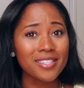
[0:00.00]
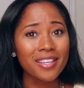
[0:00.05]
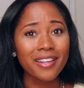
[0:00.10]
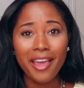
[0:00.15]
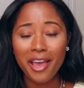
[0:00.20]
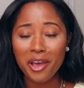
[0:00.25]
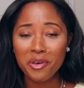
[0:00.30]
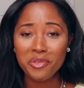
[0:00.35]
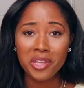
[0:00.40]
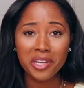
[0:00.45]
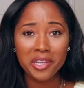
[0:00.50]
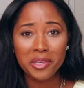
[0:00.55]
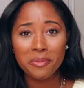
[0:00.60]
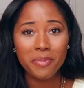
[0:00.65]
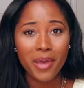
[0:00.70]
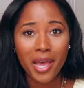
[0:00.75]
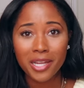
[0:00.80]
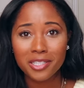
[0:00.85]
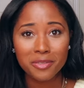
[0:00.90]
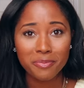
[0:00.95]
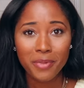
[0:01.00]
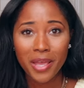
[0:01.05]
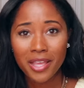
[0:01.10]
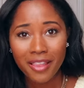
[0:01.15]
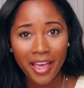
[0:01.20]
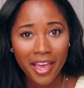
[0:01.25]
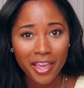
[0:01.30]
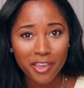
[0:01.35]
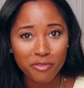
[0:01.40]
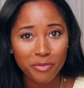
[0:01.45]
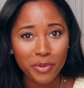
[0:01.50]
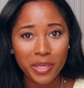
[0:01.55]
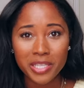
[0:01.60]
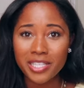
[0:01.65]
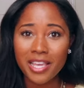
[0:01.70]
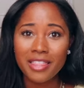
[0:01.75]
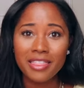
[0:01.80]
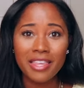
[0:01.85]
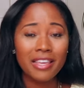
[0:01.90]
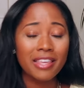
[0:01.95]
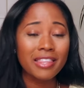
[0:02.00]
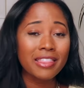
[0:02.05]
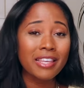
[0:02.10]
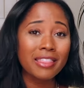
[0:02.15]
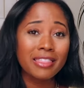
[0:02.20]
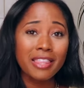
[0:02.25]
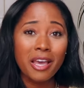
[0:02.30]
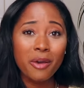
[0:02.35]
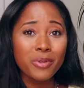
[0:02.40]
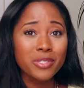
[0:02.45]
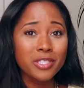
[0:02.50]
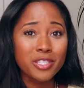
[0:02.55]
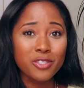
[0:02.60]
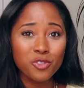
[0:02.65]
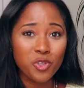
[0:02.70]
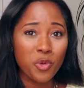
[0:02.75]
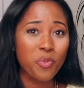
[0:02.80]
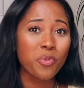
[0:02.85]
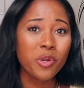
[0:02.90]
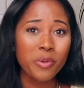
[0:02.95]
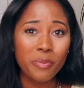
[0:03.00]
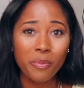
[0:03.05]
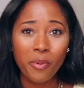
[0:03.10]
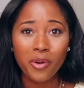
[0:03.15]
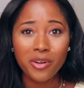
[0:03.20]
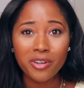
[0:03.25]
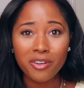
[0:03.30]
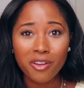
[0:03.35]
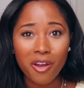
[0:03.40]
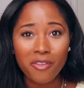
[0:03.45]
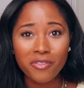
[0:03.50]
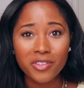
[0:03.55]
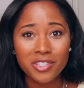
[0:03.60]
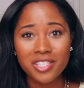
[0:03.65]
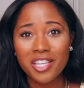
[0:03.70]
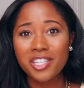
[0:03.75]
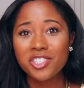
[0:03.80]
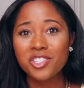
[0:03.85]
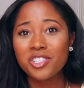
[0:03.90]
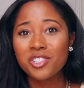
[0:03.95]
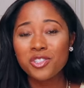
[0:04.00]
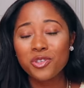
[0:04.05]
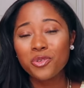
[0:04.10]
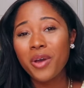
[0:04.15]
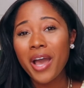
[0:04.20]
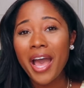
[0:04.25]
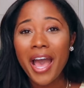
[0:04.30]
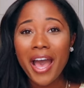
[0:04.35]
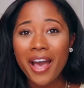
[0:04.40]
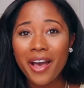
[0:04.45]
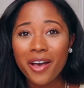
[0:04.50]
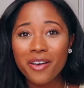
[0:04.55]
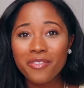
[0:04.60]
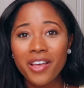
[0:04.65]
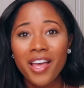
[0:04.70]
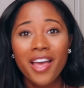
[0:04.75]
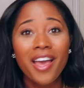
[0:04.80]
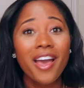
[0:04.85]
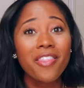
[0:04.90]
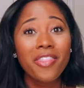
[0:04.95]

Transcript: and how that impacted my life, because I think that that was a super important conversation to have.